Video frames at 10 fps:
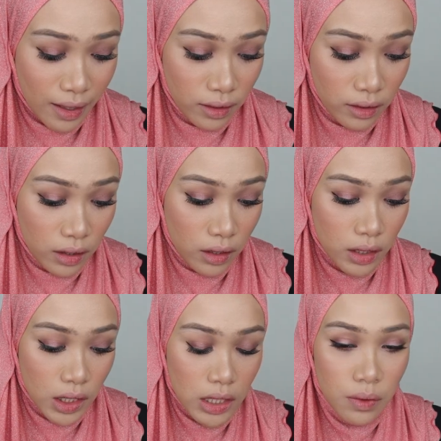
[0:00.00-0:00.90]
I think
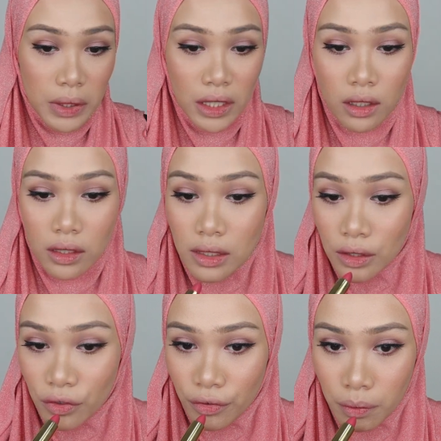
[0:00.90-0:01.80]
this pink color is
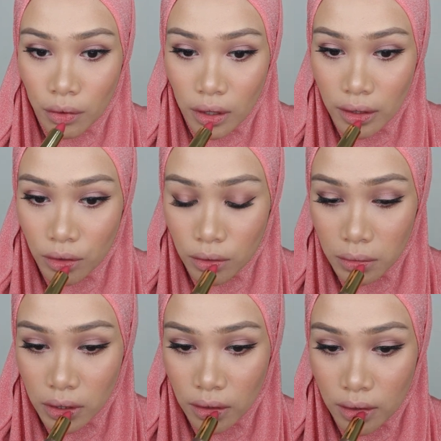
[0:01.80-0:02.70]
kind of bright
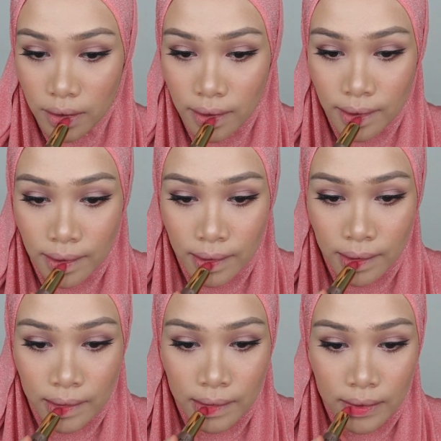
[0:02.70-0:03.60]
on me.
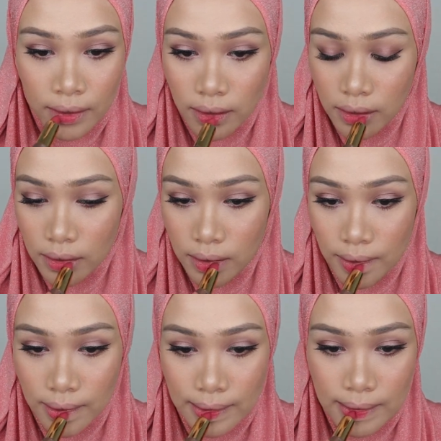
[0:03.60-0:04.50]
So
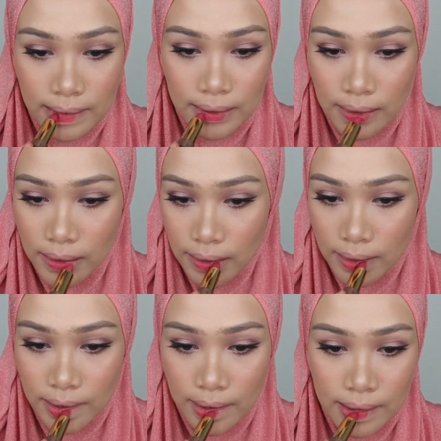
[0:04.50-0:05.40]
let's see,
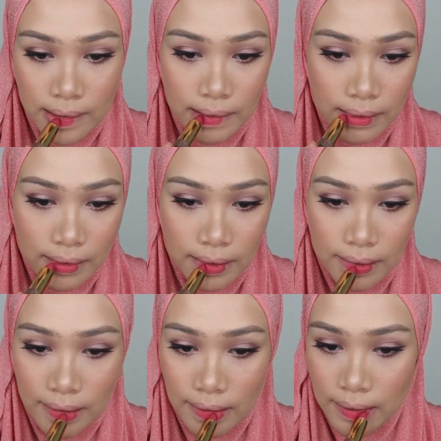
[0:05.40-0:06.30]
does it
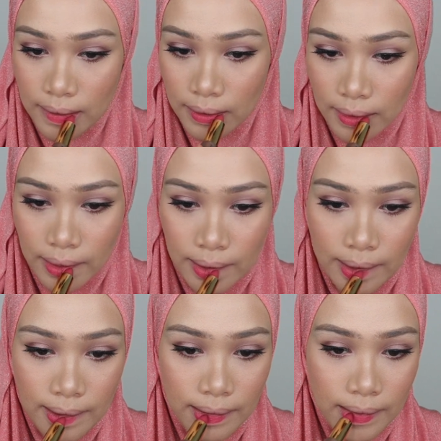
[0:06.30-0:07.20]
look like
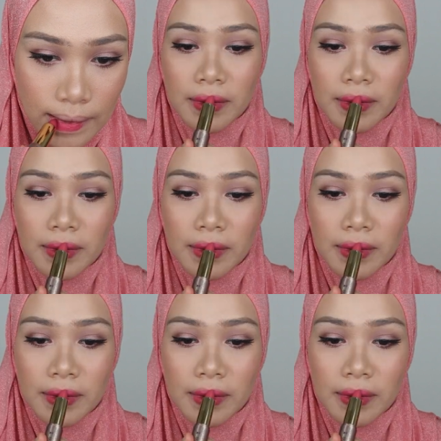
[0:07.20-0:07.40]
that?